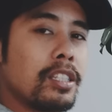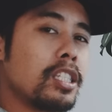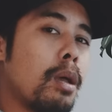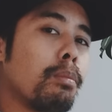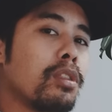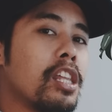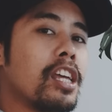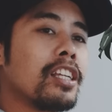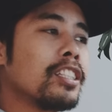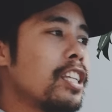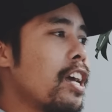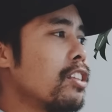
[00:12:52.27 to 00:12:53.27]

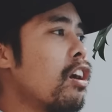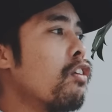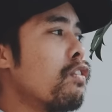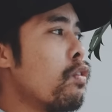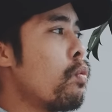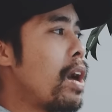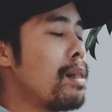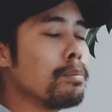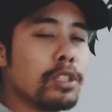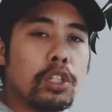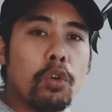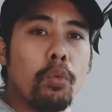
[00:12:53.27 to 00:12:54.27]
something that
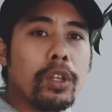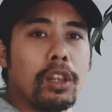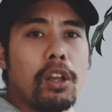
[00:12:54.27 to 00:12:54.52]
overwhelms you with